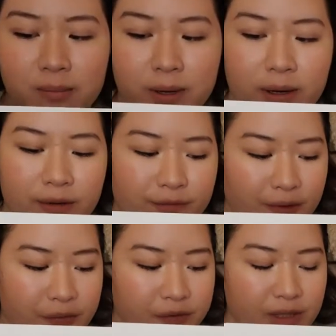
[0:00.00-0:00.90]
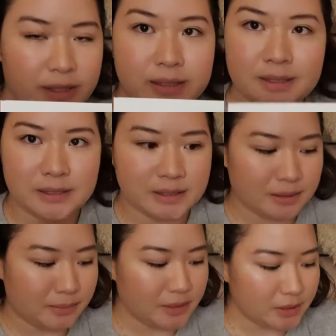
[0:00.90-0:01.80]
by 15
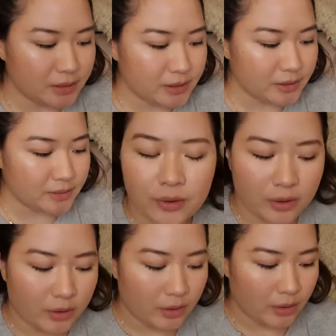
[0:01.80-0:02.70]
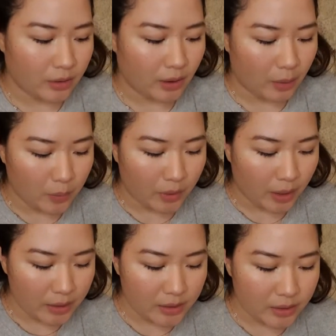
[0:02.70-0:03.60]
centimeters. I will
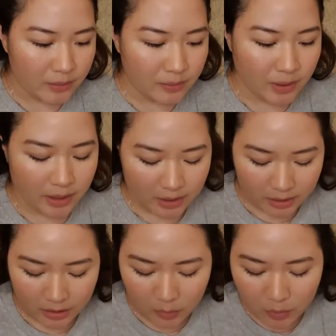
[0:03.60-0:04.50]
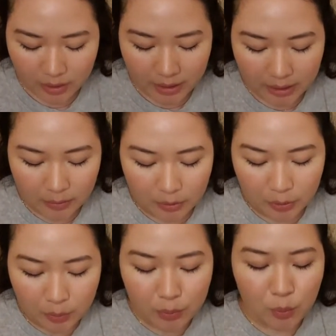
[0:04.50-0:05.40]
cut them. You
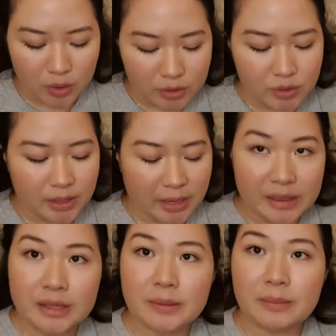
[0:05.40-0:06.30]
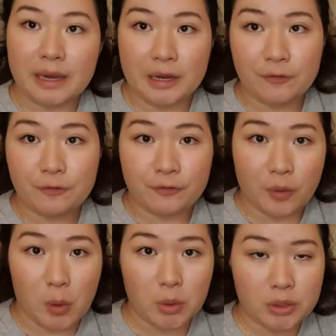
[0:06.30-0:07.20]
would want to cut them in
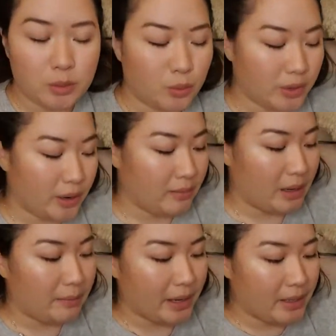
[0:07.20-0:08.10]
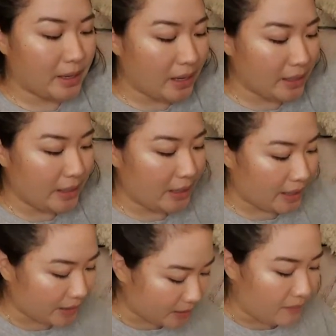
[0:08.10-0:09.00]
fold. What I mean by that
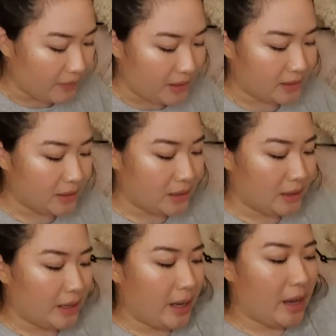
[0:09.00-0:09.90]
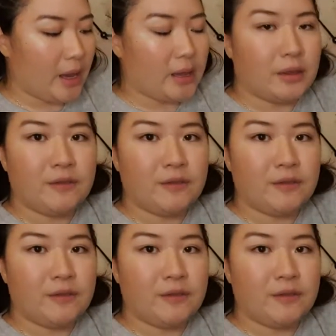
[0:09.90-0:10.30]
is basically the